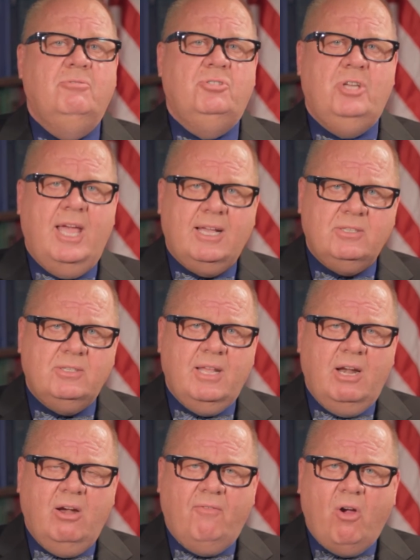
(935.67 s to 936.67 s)
checks
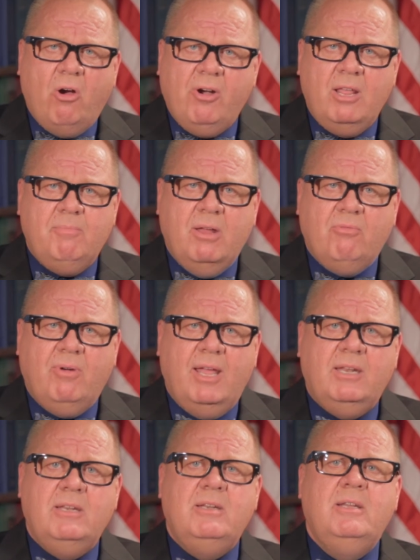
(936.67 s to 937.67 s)
that have already been
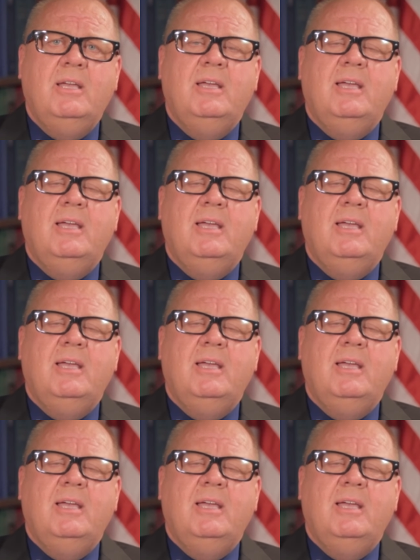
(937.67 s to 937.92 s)
written